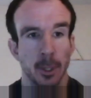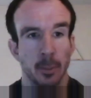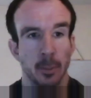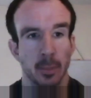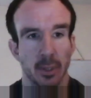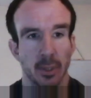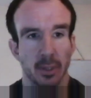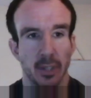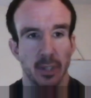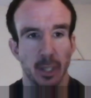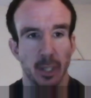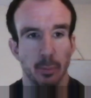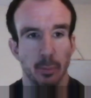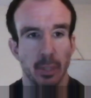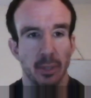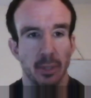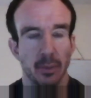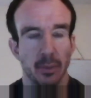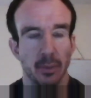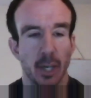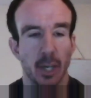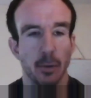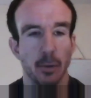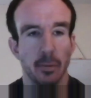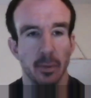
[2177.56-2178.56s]
I think
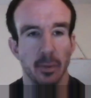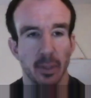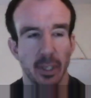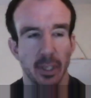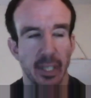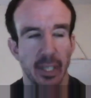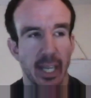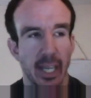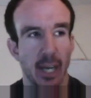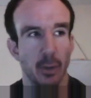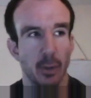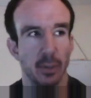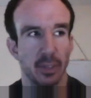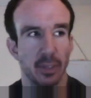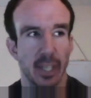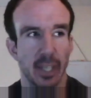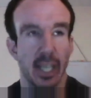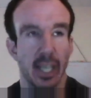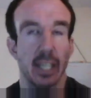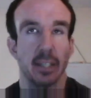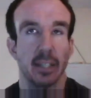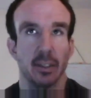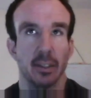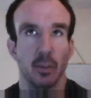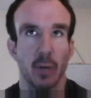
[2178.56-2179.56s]
mental health now is
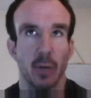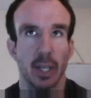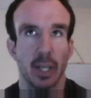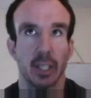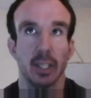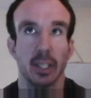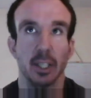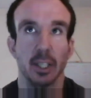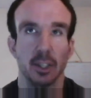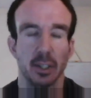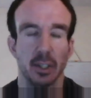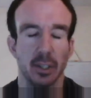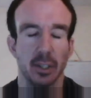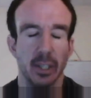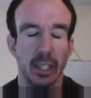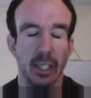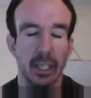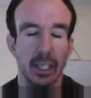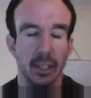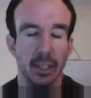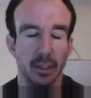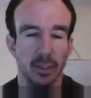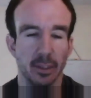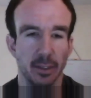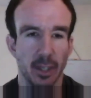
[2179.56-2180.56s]
getting the recognition
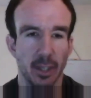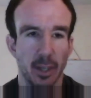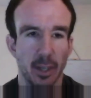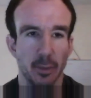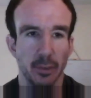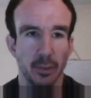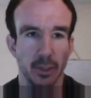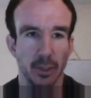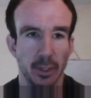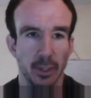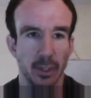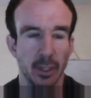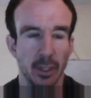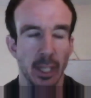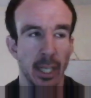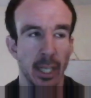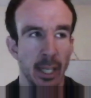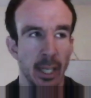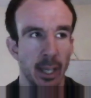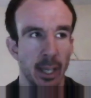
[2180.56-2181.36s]
that it deserves, and